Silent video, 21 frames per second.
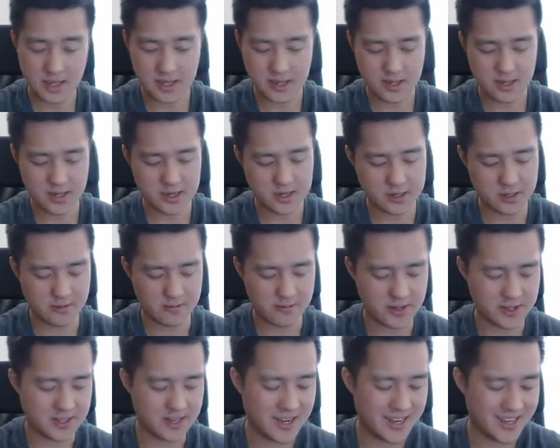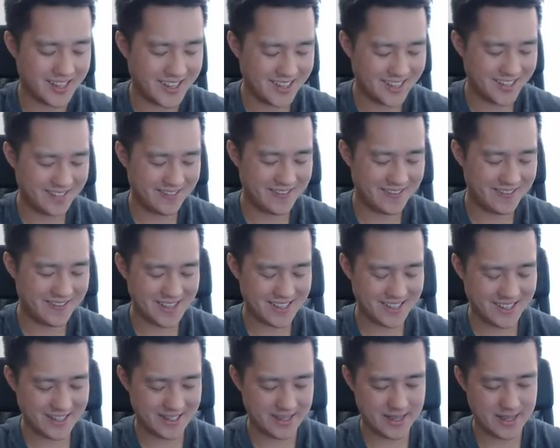Not sure if that's any good, to be
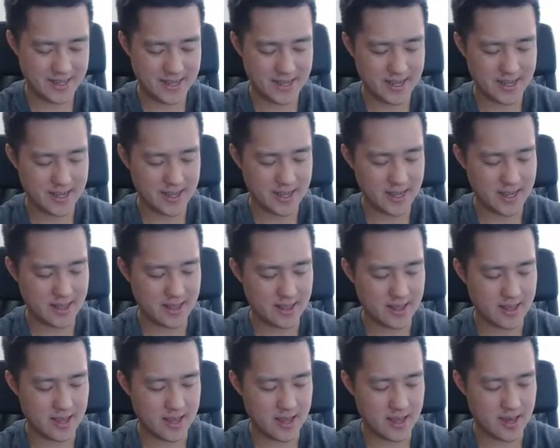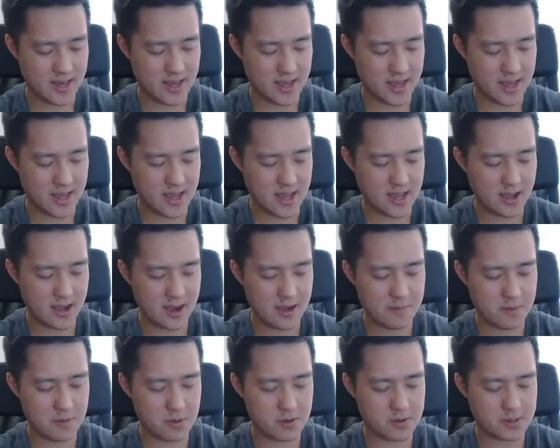honest. And then a
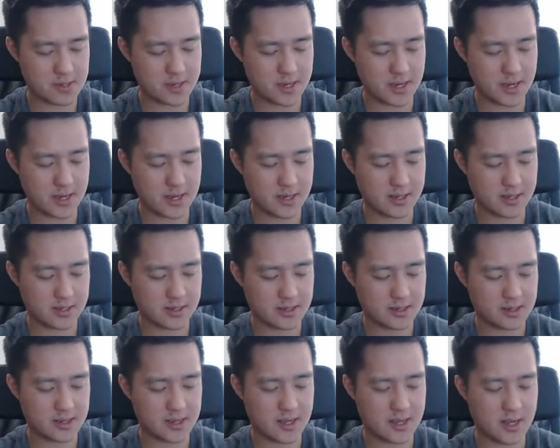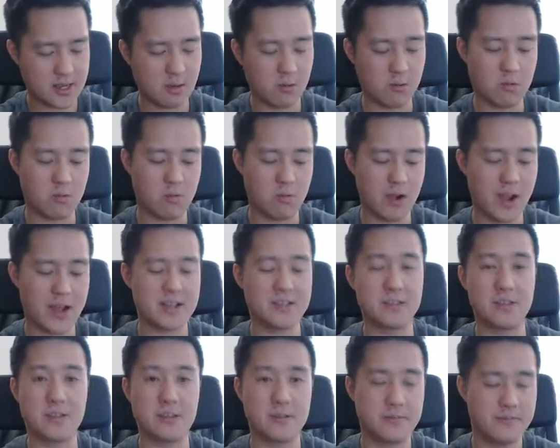Hyper Psych Psychic
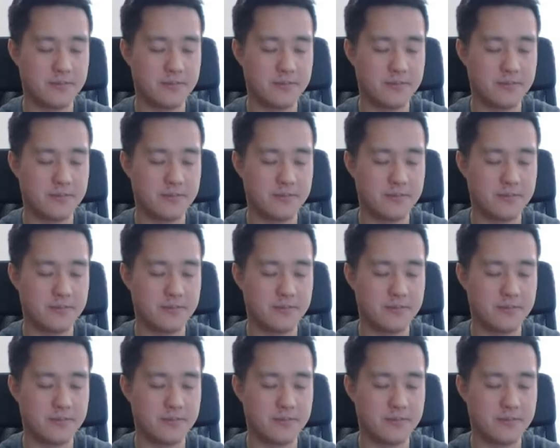Riser.